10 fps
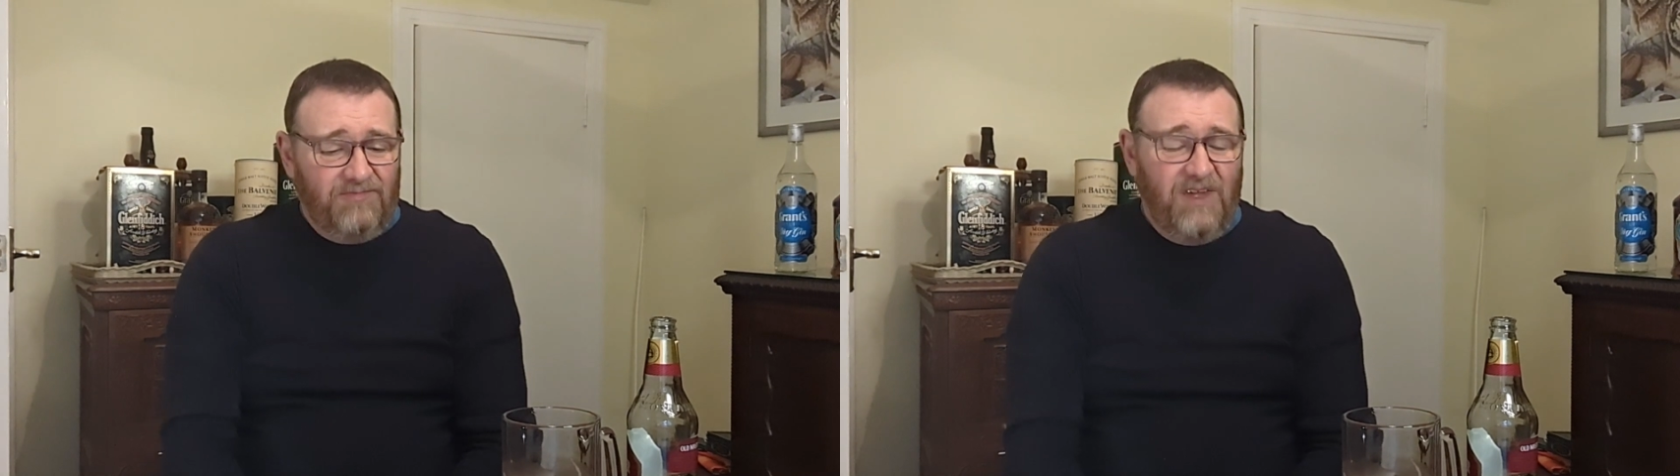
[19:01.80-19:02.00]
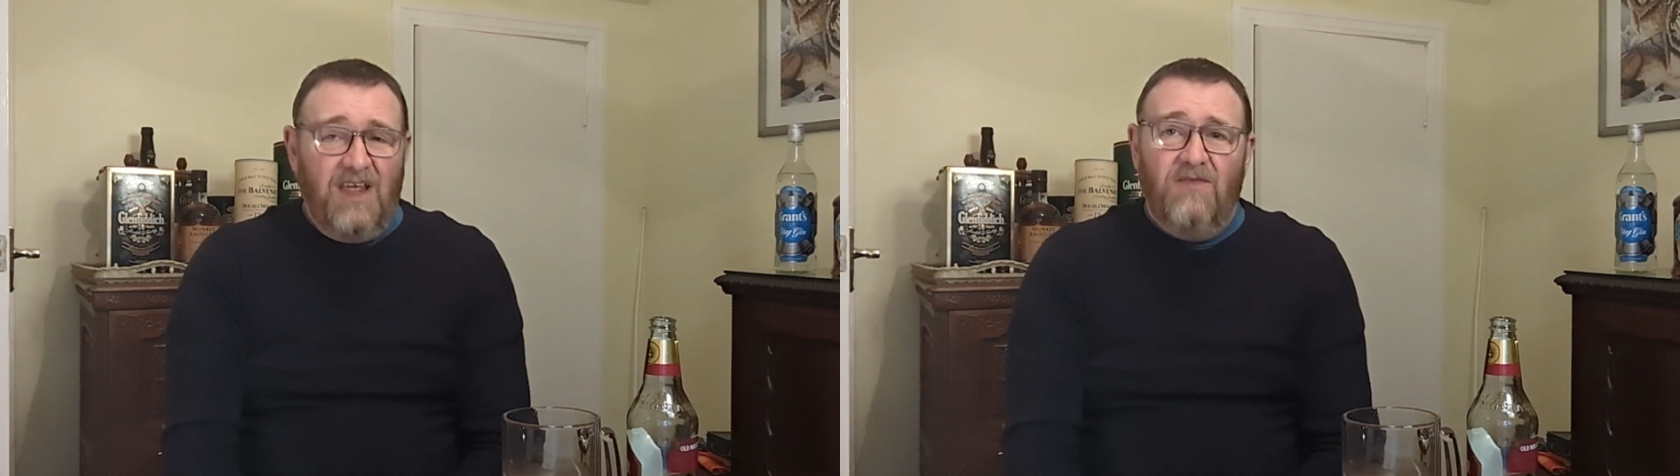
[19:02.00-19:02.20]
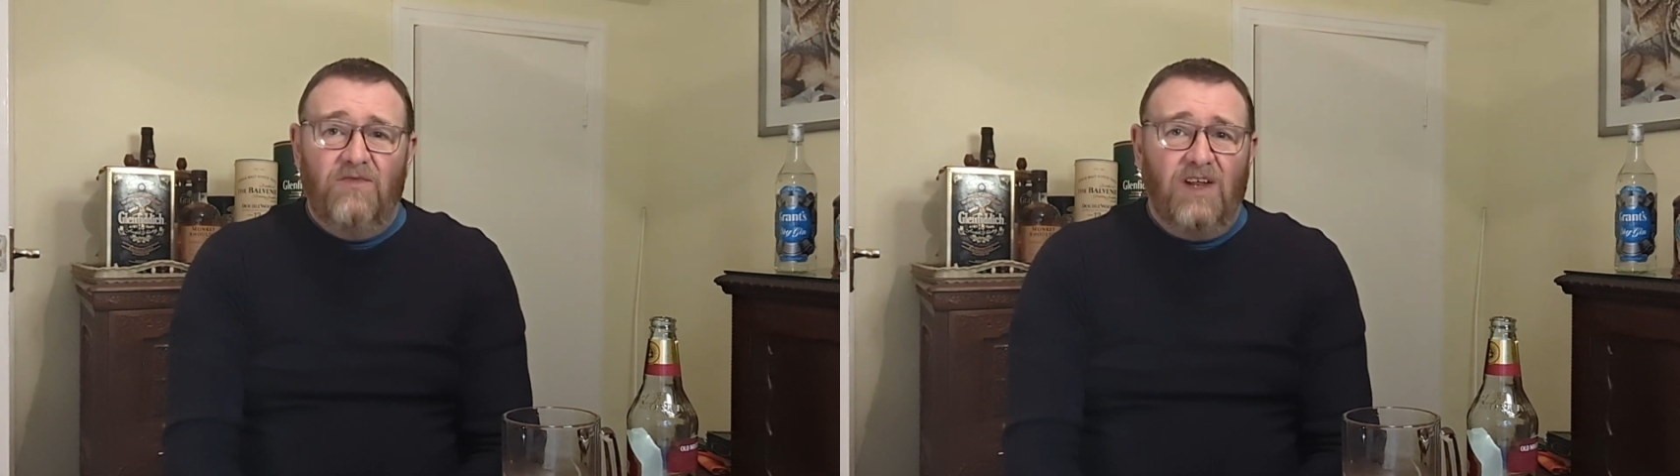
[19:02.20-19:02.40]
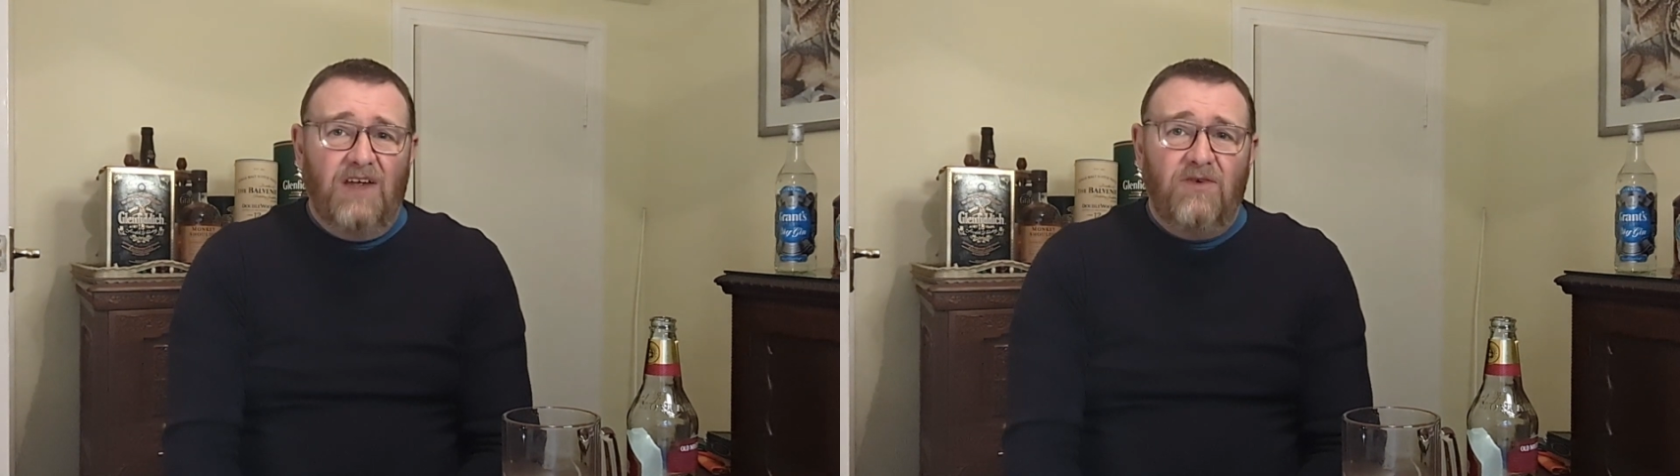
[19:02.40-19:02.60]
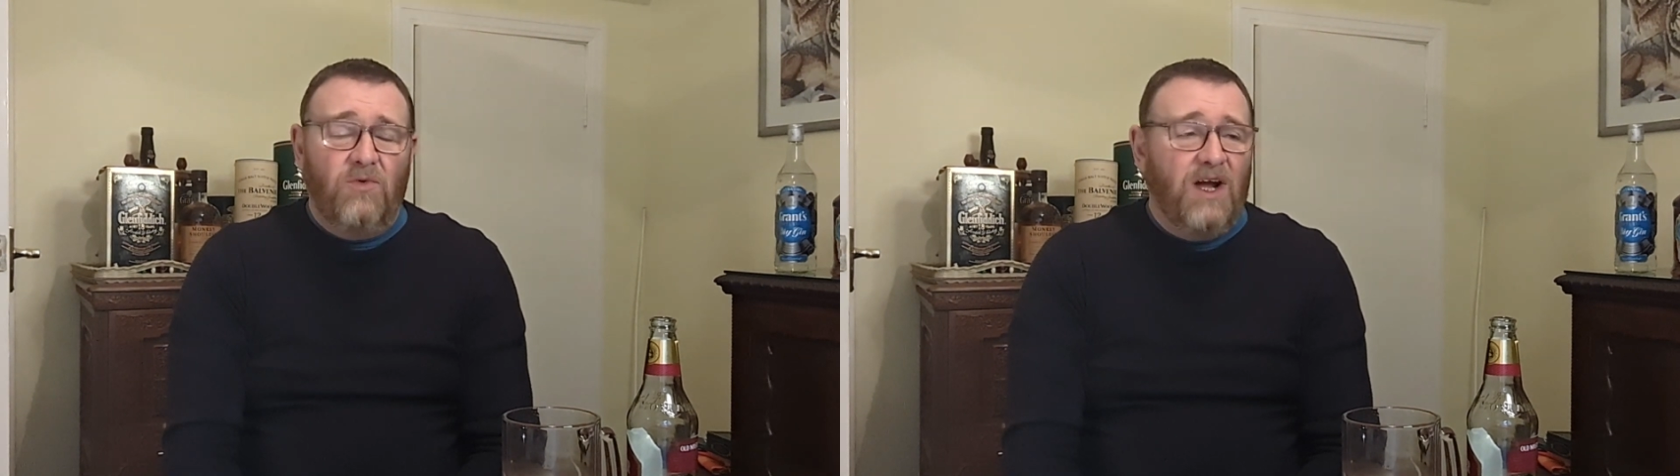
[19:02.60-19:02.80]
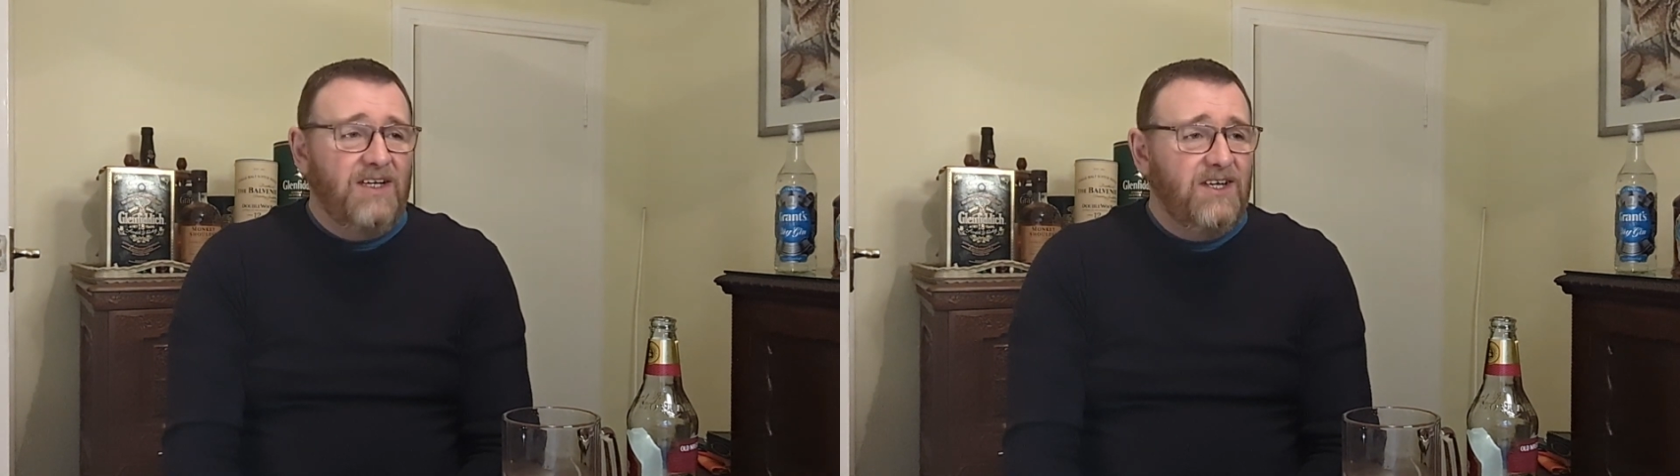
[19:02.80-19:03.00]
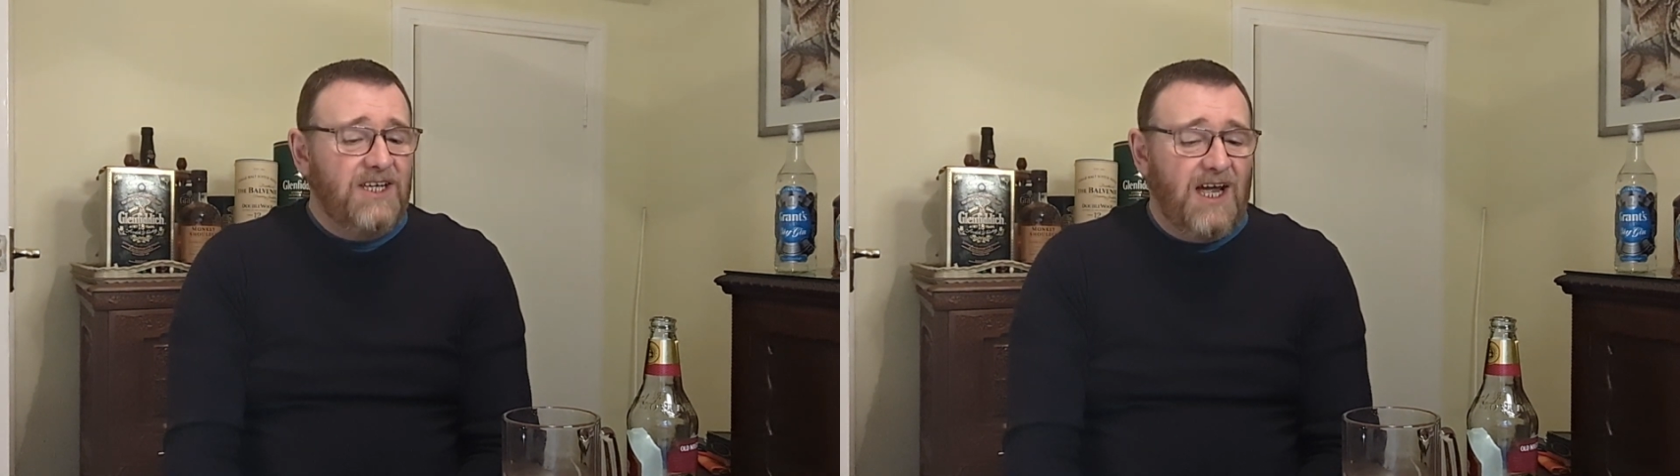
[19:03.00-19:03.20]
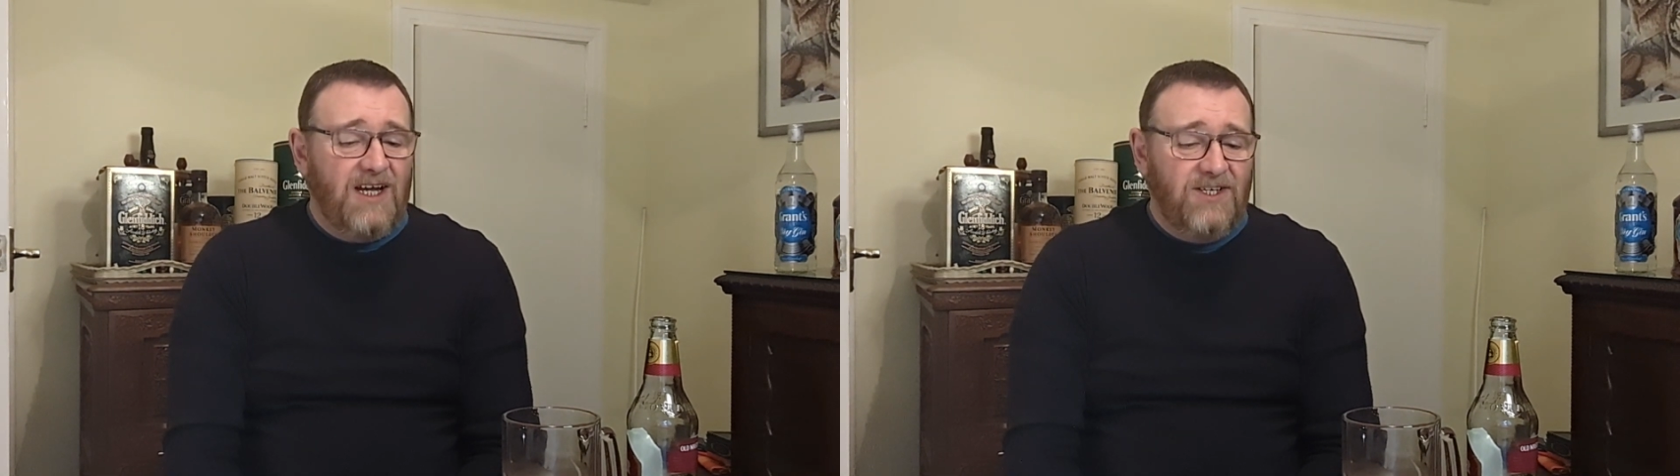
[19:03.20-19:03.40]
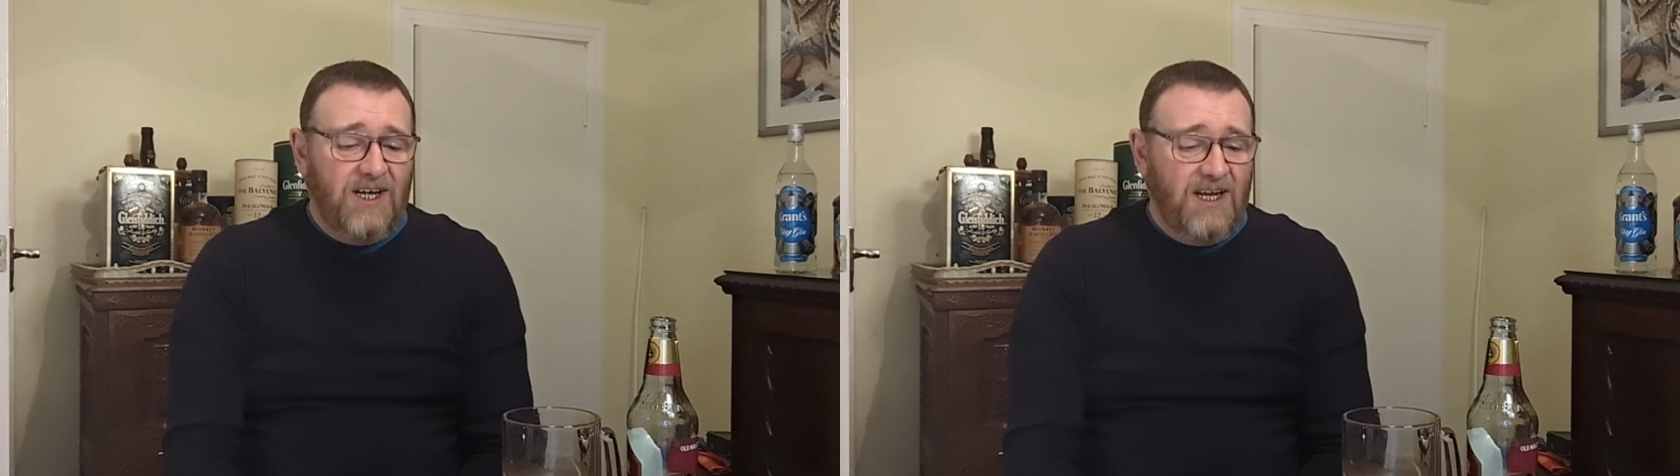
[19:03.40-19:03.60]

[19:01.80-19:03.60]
Even flavour-wise, it's hard to